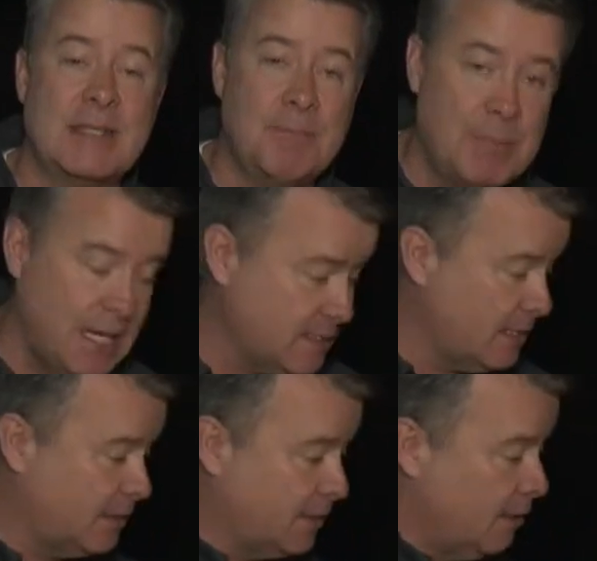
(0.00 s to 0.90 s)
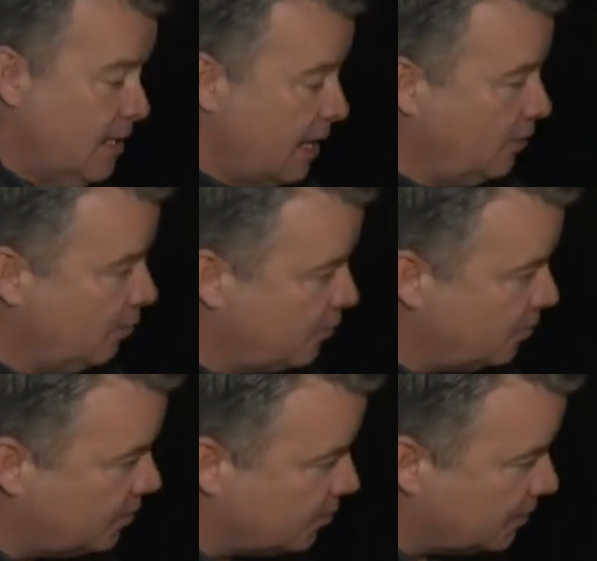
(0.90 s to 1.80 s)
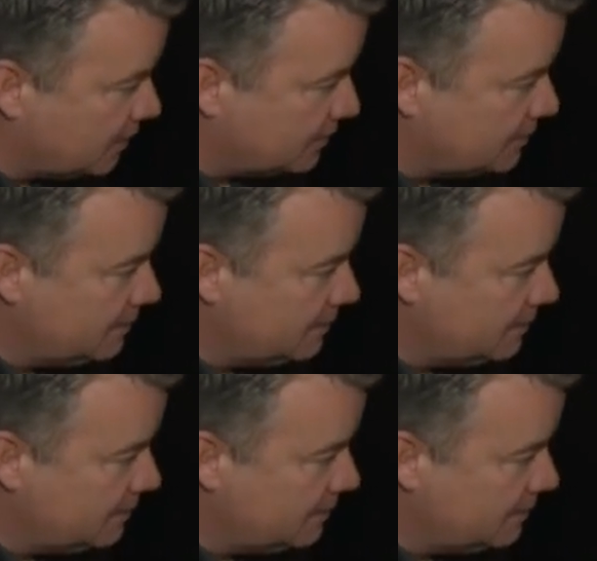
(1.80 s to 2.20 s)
the best out there. How long have you been doing this?